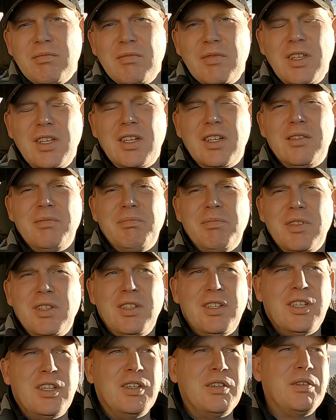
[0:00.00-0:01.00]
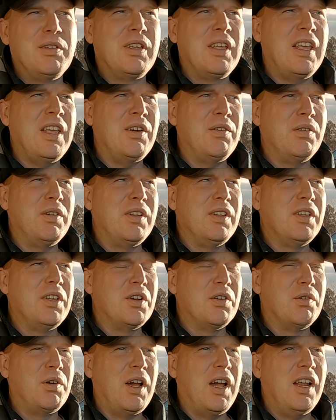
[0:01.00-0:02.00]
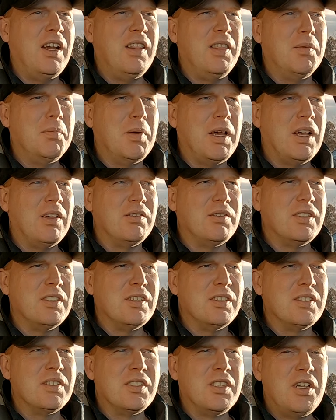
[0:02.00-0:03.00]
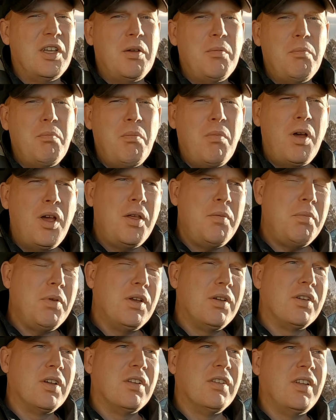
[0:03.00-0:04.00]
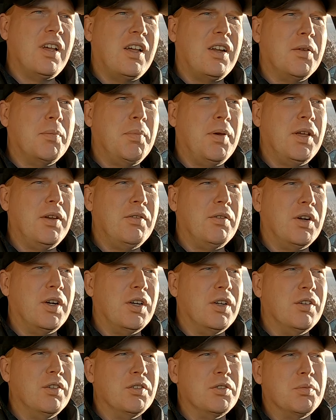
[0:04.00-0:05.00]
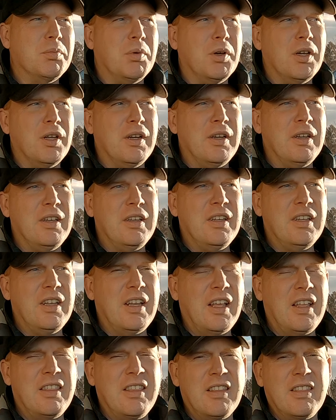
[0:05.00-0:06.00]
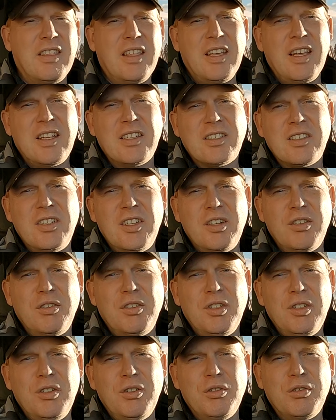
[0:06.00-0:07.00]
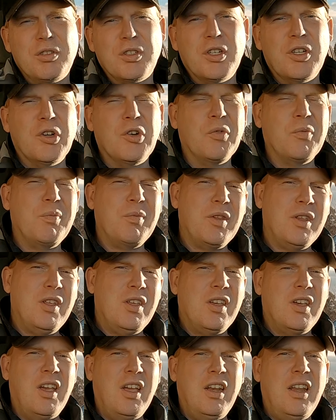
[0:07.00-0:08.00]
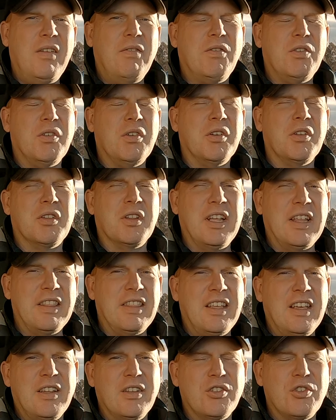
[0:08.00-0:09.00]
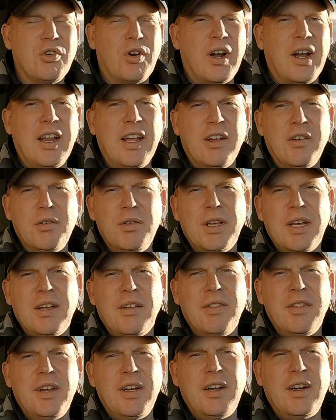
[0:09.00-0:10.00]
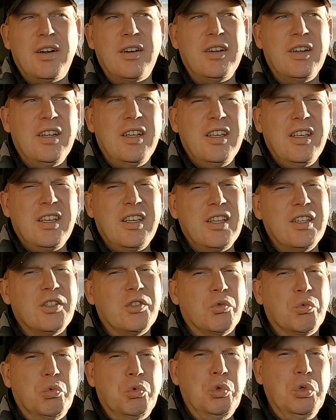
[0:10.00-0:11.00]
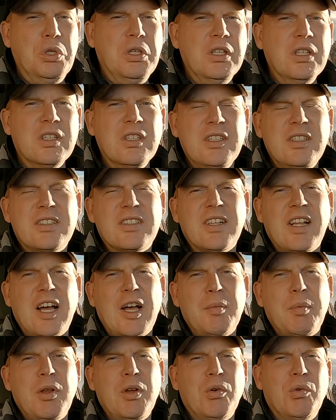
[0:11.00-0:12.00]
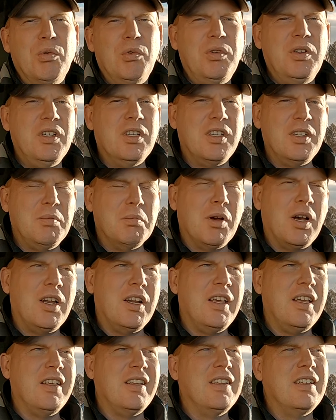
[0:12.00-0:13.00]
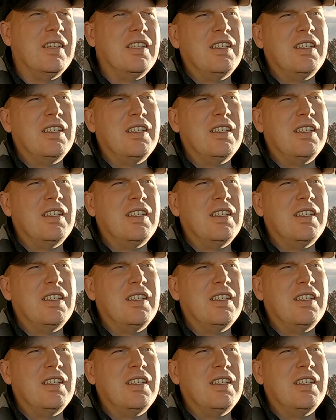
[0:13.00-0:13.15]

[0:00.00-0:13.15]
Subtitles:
yeah, can't really go ride in the mountains. Might be able to go down to Penrose, but I think they got snow too, so kind of have to let things dry out down there. Gets really sloppy, really muddy.